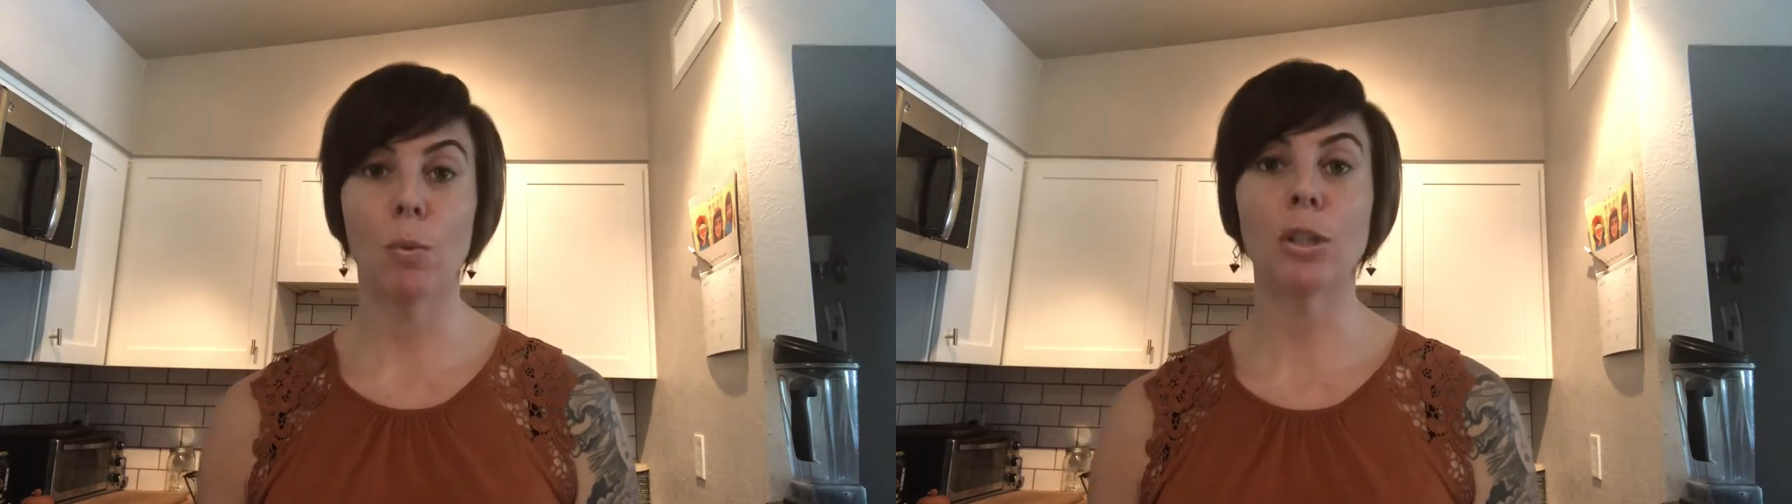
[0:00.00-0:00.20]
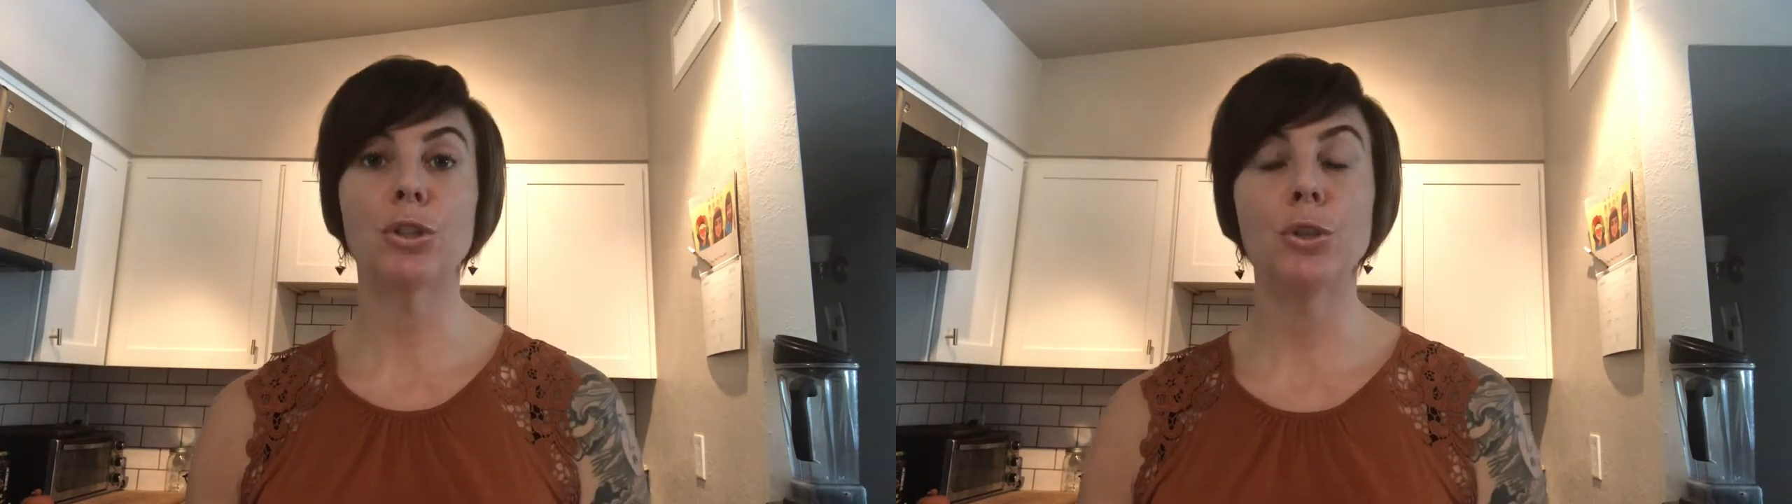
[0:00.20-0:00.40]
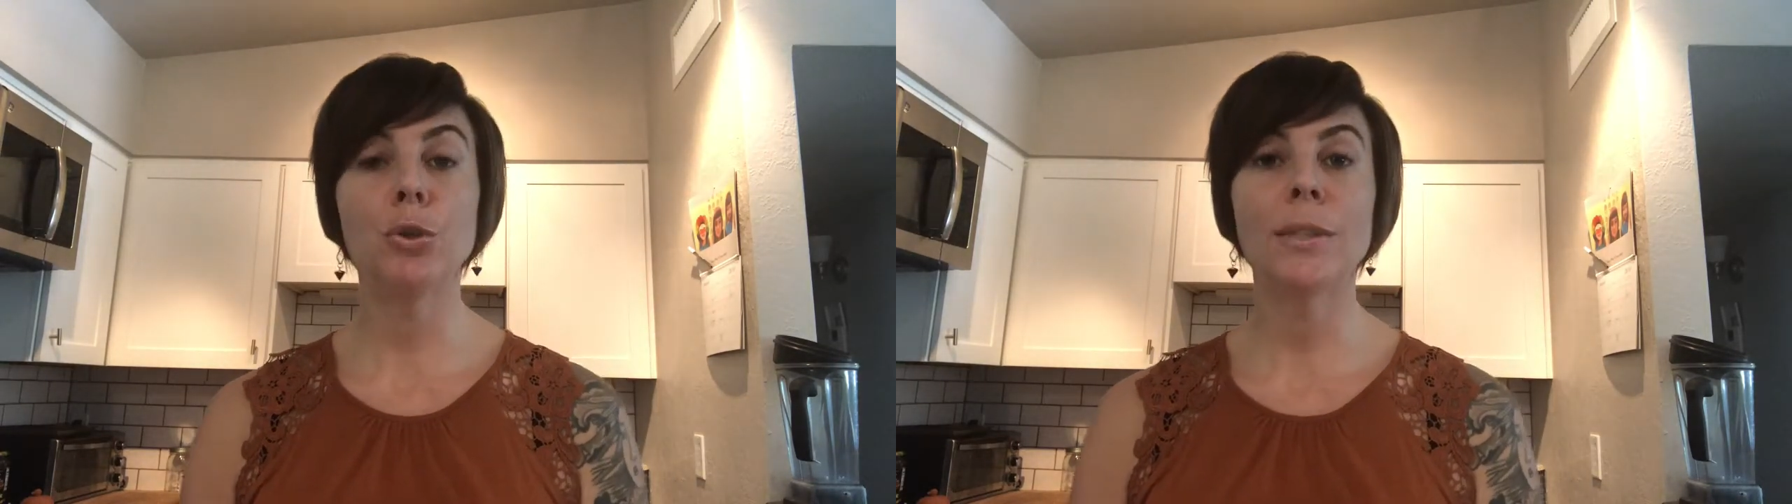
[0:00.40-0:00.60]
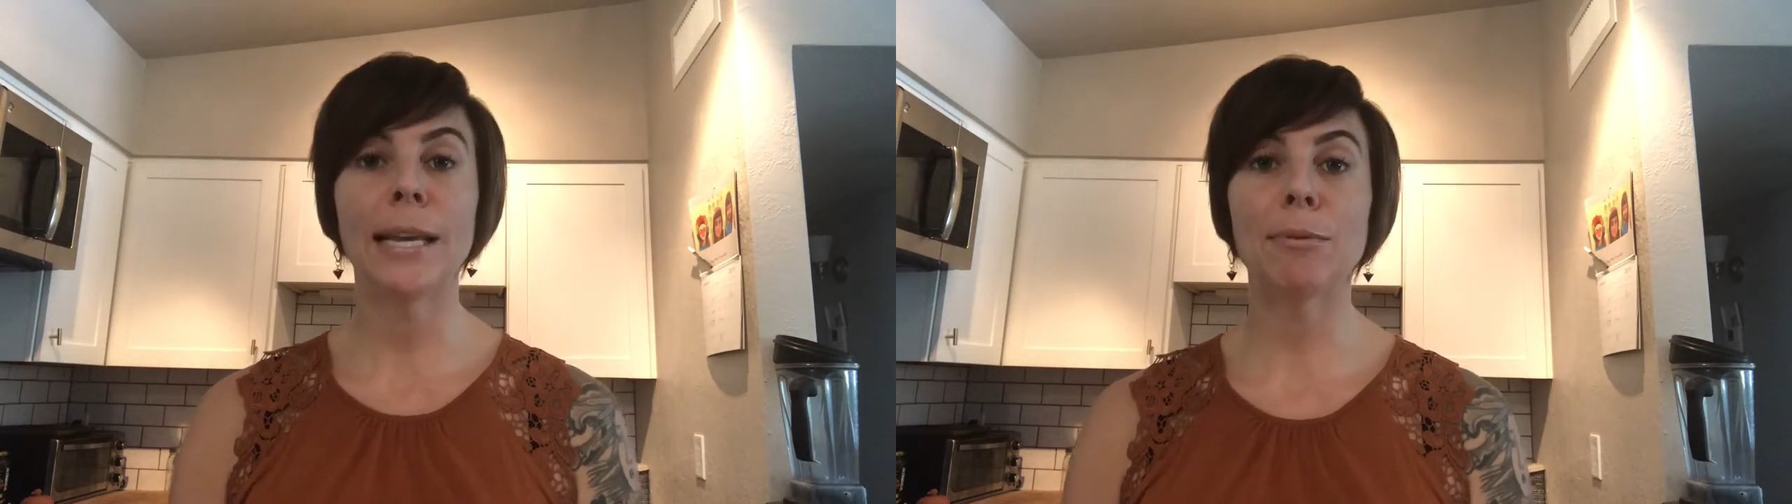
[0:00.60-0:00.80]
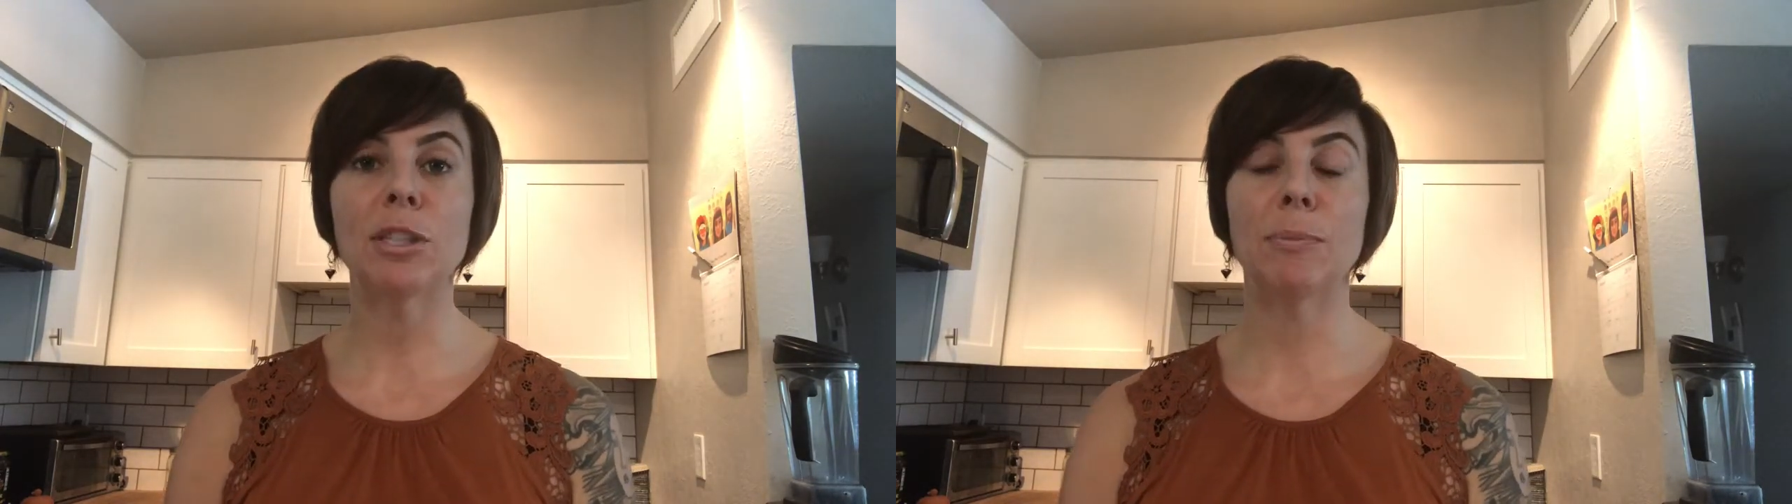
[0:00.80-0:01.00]
You want 2
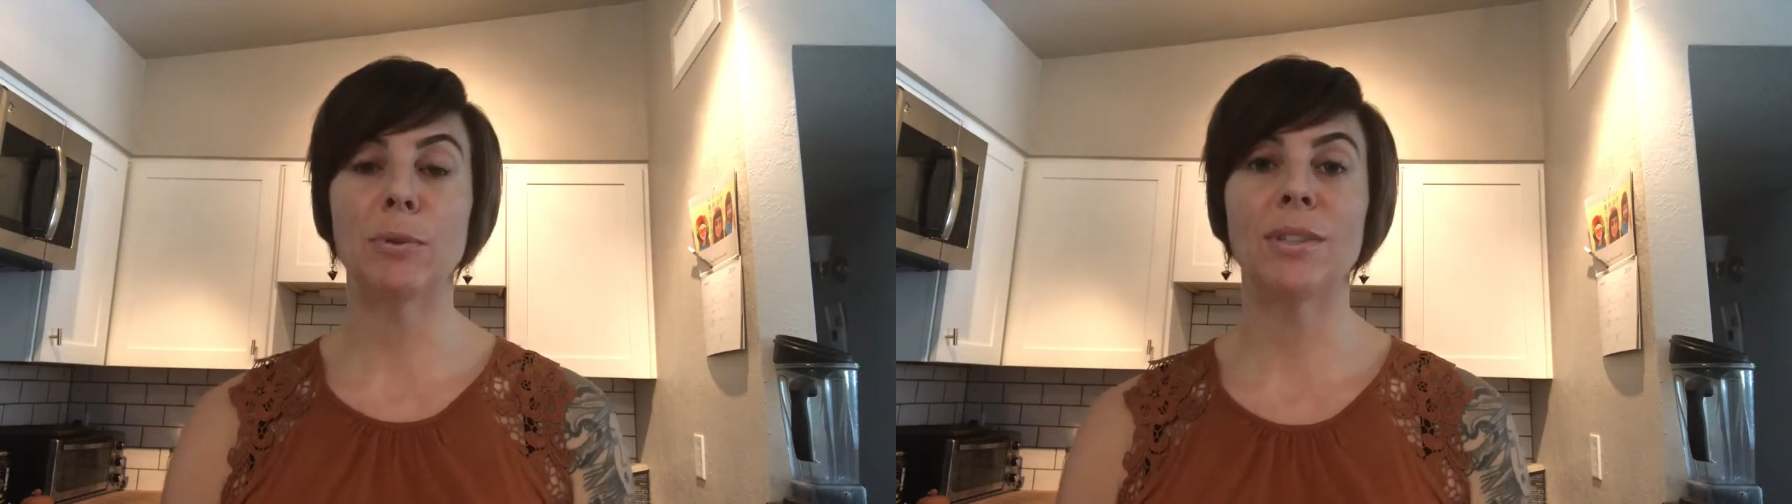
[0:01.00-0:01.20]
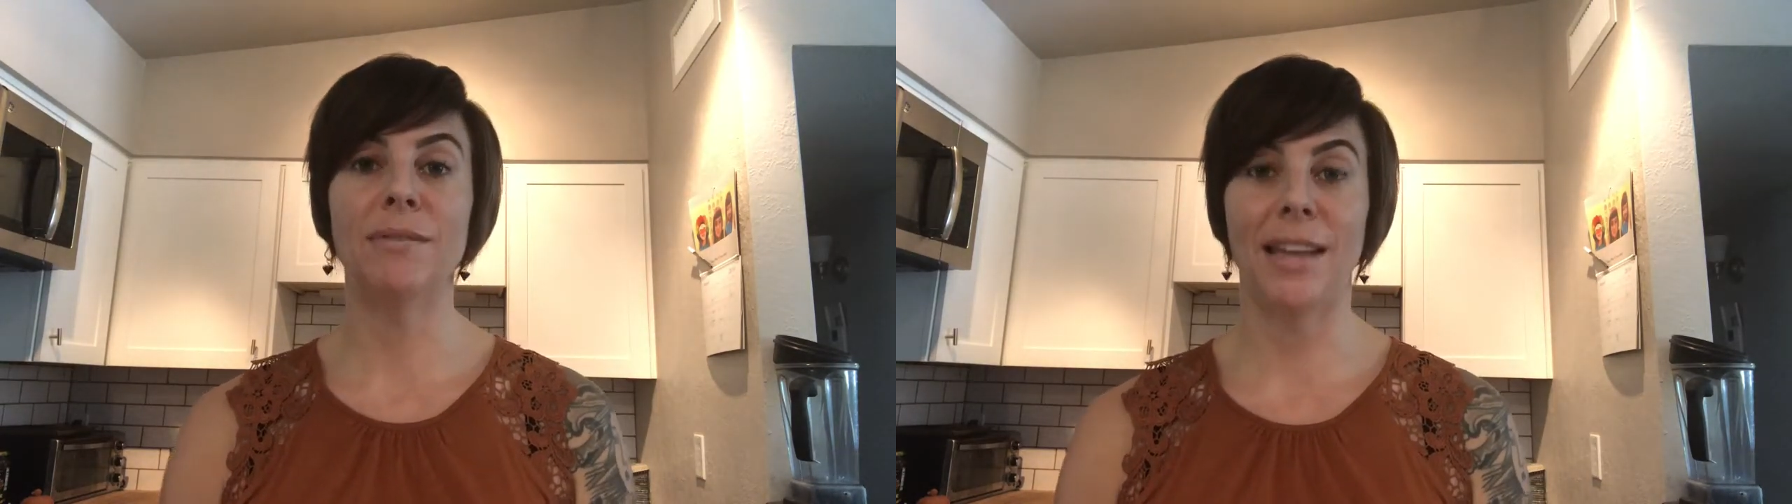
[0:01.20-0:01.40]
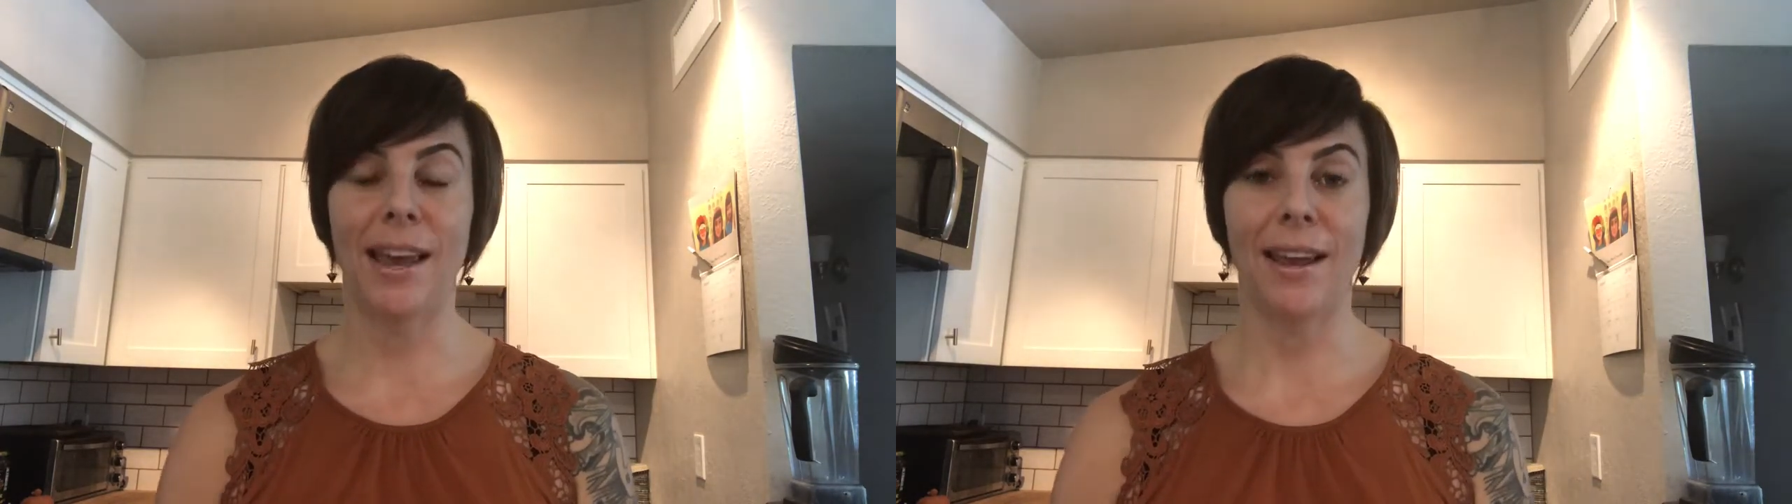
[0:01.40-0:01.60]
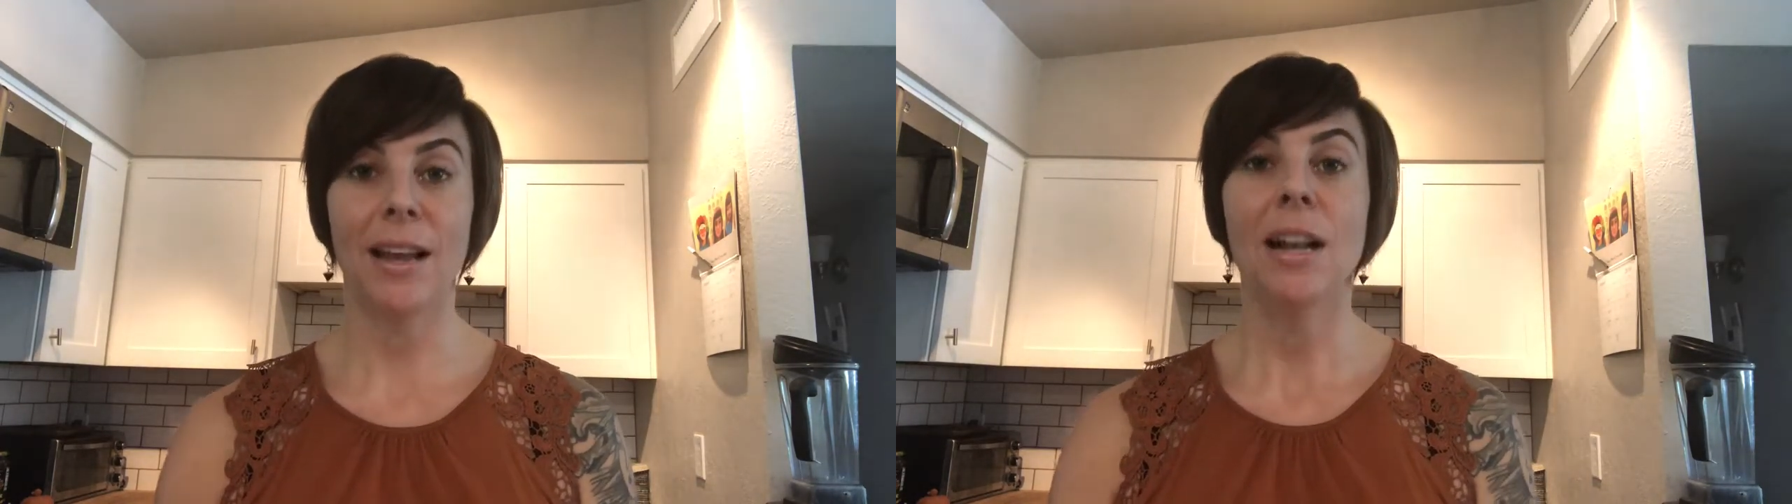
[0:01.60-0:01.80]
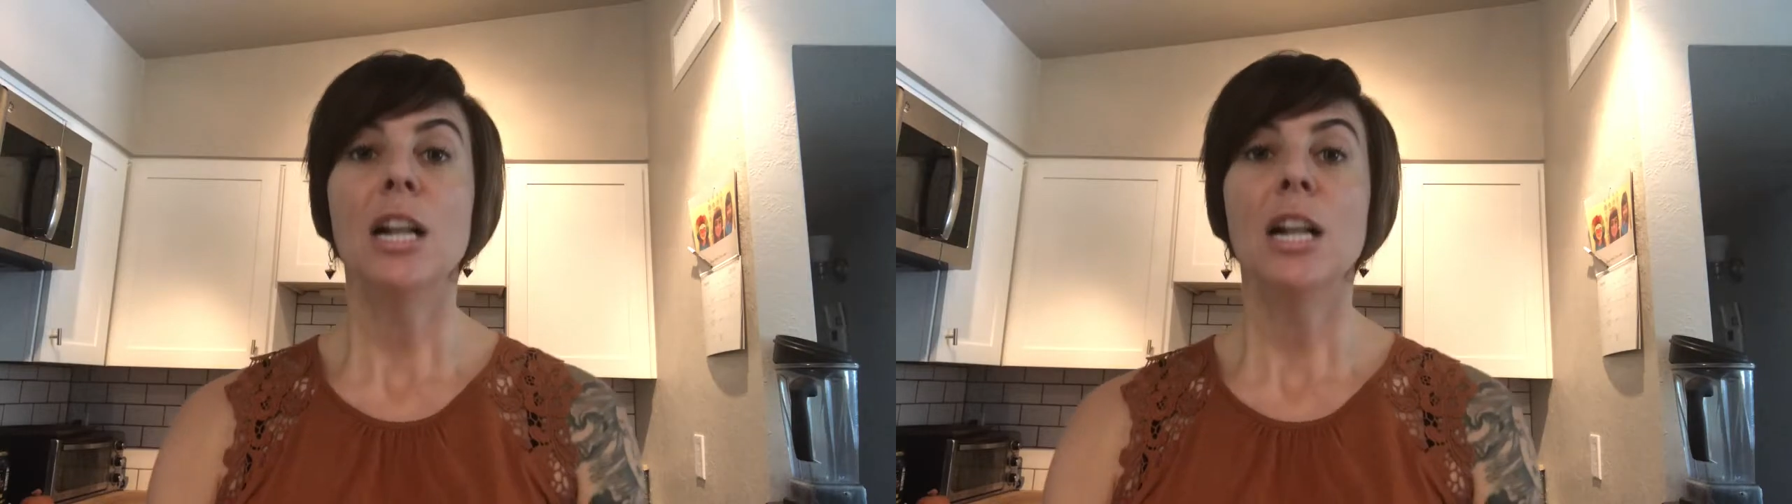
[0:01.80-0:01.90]
tablespoons a day.